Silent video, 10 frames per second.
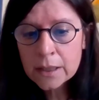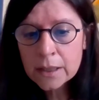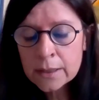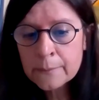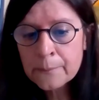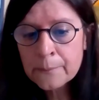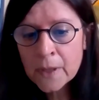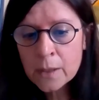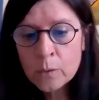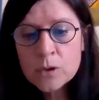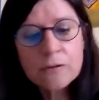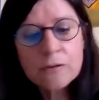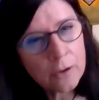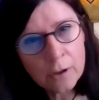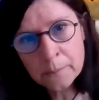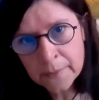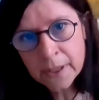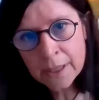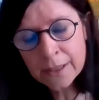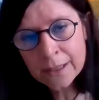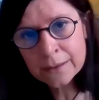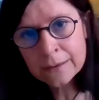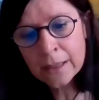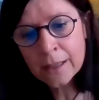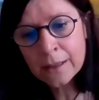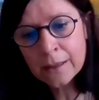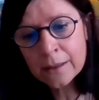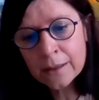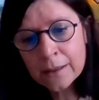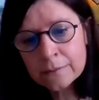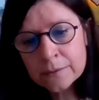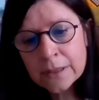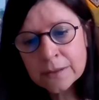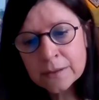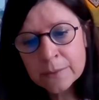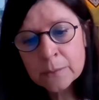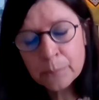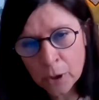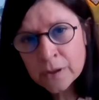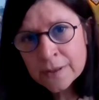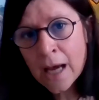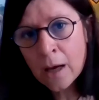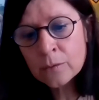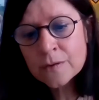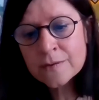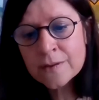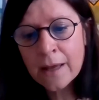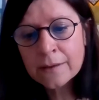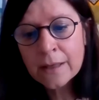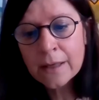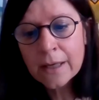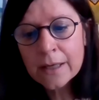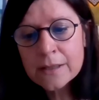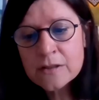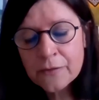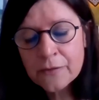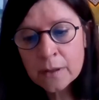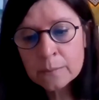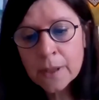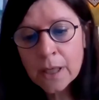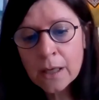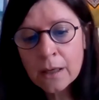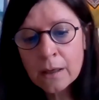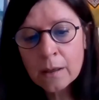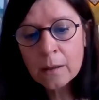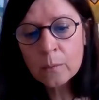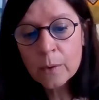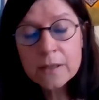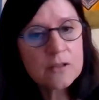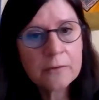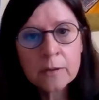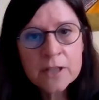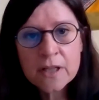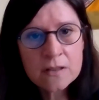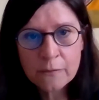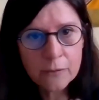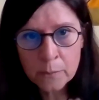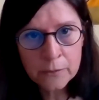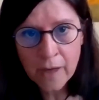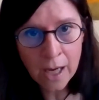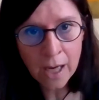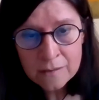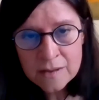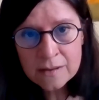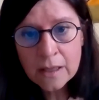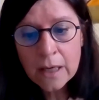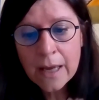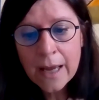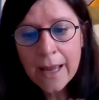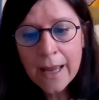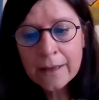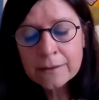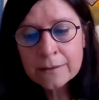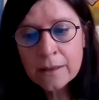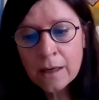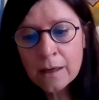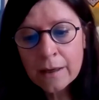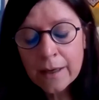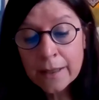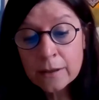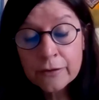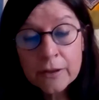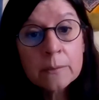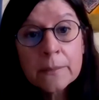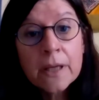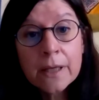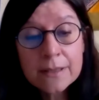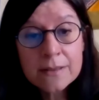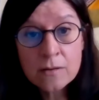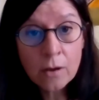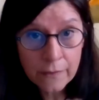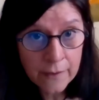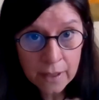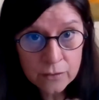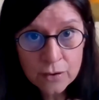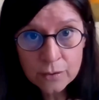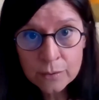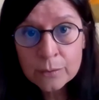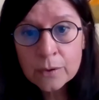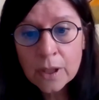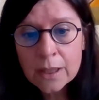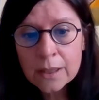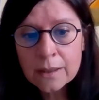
He was firm in pointing out that his film, his film is a form of art, and the film is not there to